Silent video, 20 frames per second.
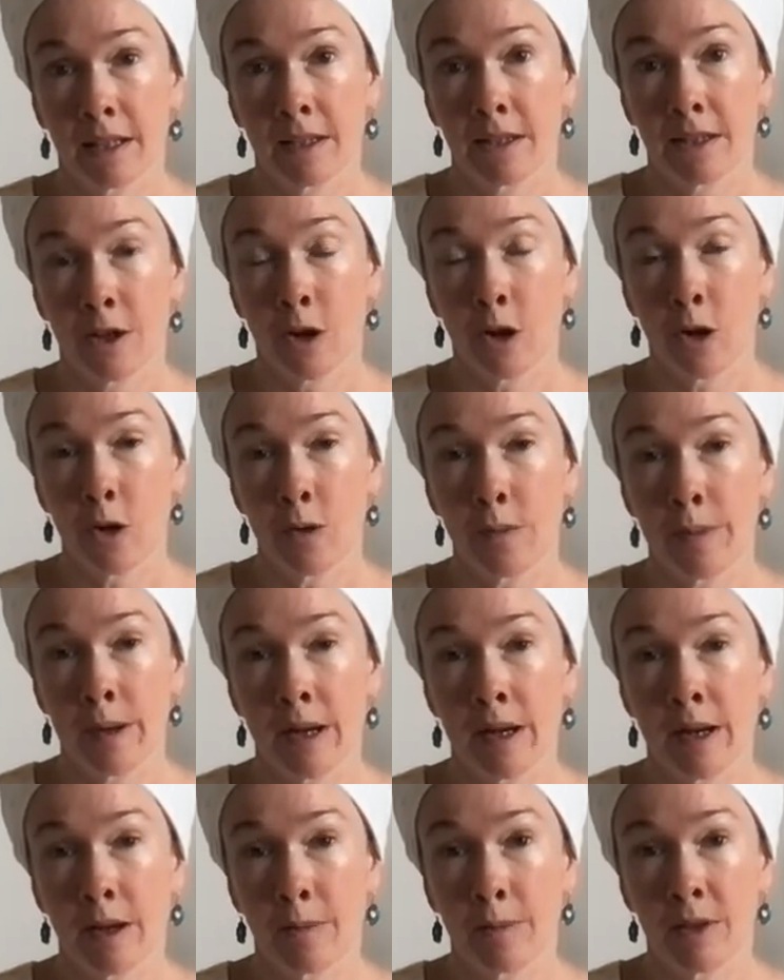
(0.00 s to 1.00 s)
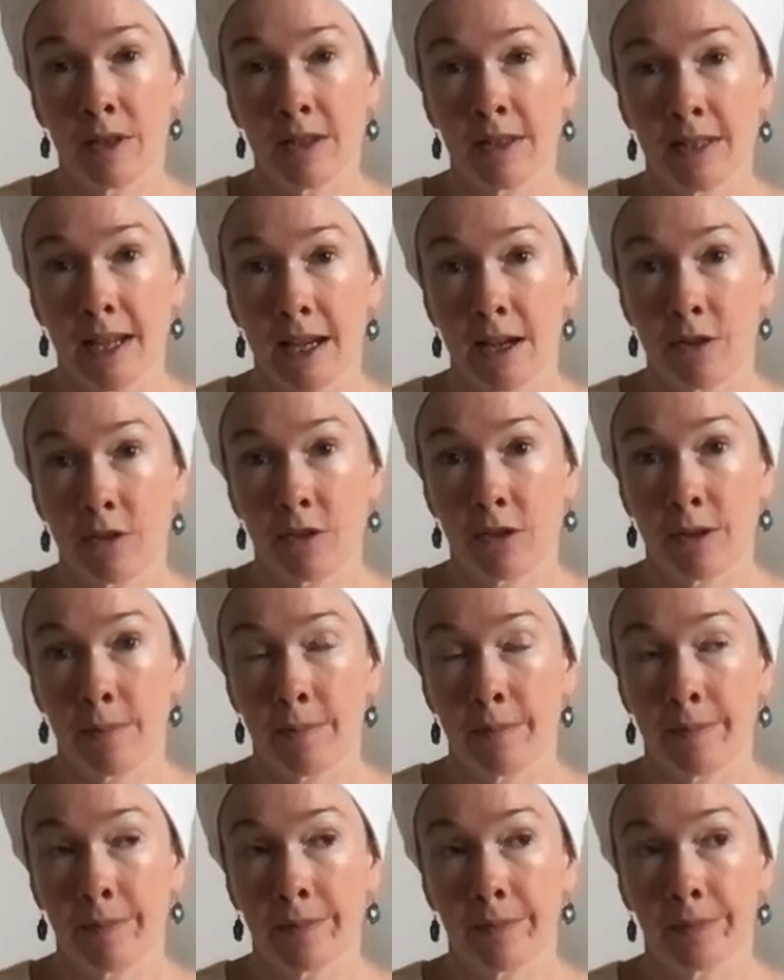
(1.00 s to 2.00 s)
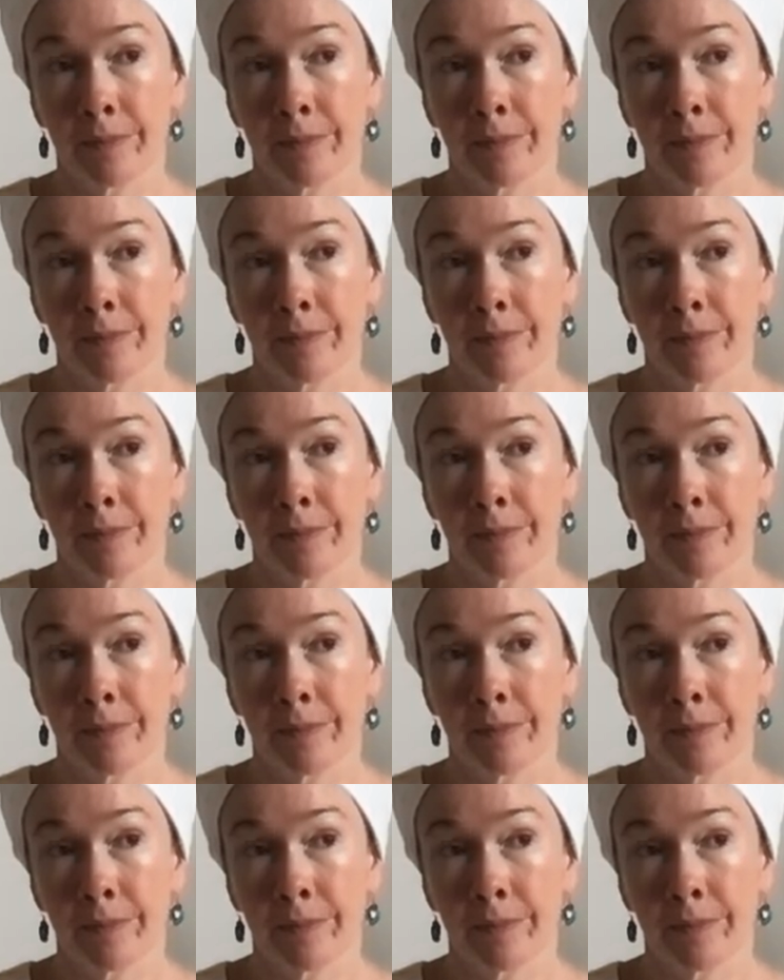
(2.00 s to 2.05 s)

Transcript: to open up the sacrum,